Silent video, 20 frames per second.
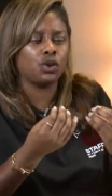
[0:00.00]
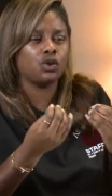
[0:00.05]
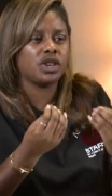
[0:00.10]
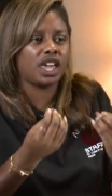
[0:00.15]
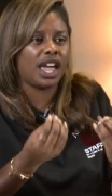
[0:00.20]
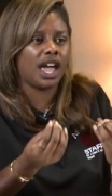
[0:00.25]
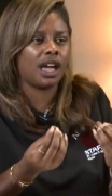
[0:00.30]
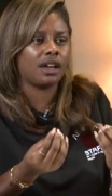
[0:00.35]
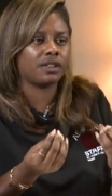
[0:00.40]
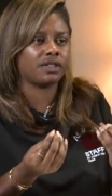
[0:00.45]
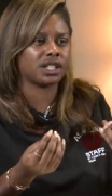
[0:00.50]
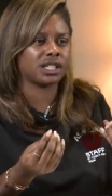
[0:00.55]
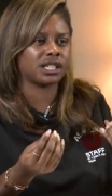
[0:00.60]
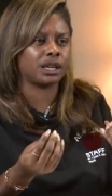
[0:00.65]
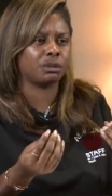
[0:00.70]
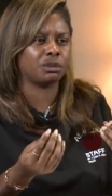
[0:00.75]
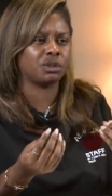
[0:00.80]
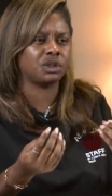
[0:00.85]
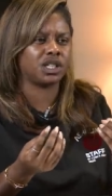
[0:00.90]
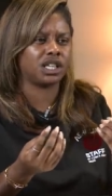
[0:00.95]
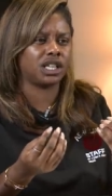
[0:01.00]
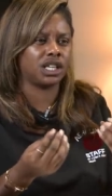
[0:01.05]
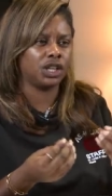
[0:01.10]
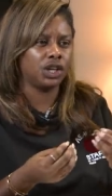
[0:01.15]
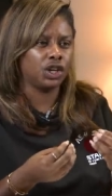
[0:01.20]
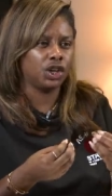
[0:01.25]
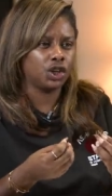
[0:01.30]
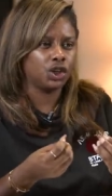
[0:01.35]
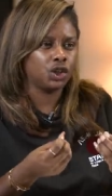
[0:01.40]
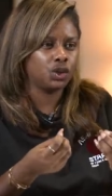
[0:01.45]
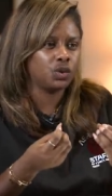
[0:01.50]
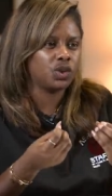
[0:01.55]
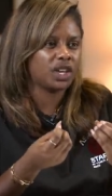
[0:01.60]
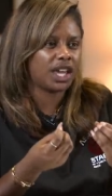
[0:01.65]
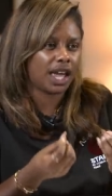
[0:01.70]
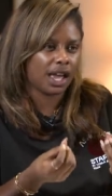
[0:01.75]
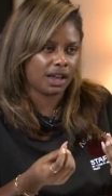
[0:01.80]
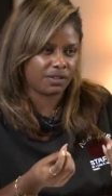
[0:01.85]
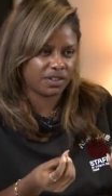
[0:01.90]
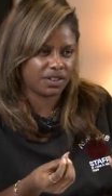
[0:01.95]
when you care for somebody you
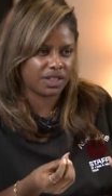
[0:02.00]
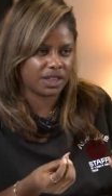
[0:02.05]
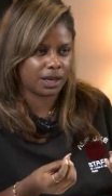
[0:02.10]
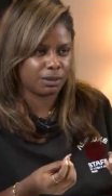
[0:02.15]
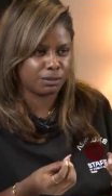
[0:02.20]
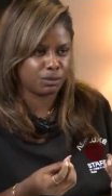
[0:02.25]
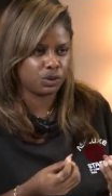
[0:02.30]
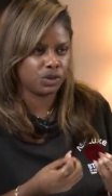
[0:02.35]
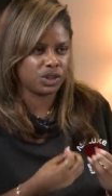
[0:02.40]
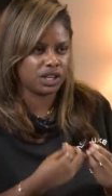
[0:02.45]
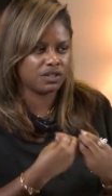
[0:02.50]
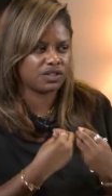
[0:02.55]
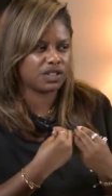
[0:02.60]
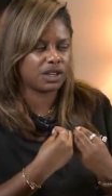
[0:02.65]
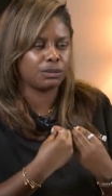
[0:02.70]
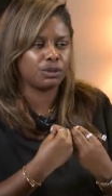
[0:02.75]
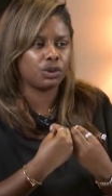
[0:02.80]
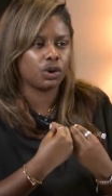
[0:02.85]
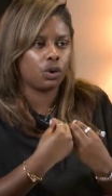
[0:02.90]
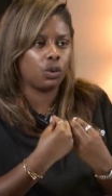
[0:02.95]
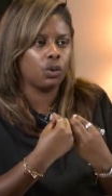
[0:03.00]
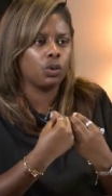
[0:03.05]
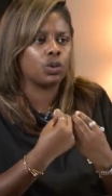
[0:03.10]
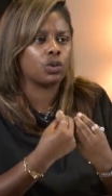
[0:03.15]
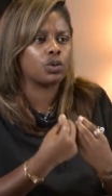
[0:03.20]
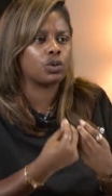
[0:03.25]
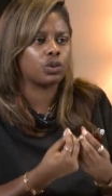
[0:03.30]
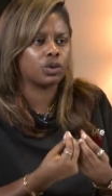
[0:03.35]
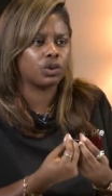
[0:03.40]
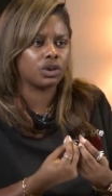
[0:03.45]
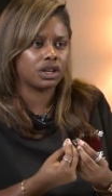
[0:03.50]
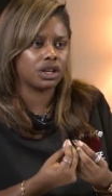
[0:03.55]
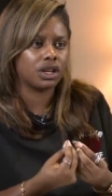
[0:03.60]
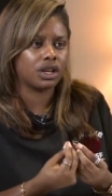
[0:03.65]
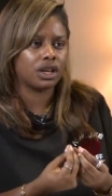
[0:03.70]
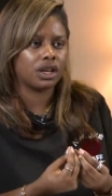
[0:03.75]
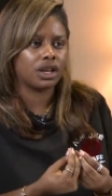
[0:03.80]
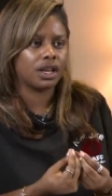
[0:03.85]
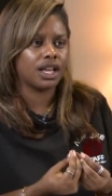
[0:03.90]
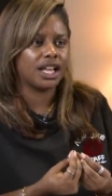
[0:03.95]
care for them you give them your all
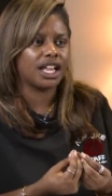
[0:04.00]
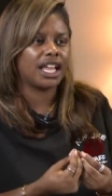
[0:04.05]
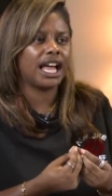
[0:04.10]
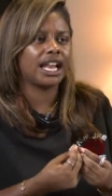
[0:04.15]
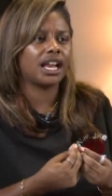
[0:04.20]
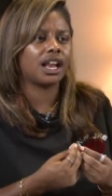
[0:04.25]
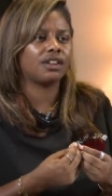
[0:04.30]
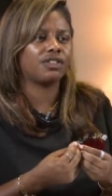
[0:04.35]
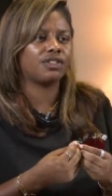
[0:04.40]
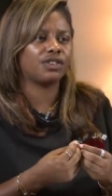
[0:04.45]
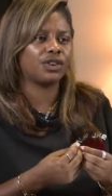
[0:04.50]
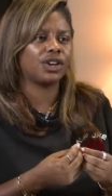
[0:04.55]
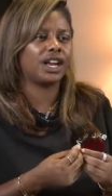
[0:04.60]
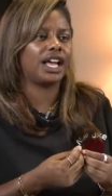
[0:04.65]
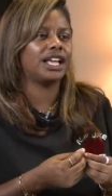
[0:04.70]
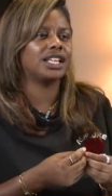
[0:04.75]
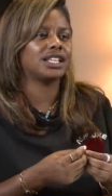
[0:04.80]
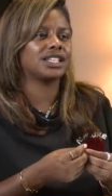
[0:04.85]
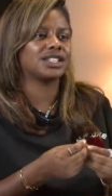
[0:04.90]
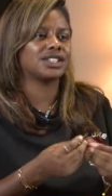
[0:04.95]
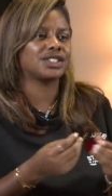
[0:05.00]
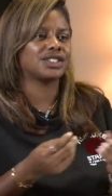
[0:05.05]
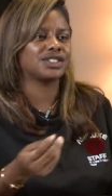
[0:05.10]
and i feel like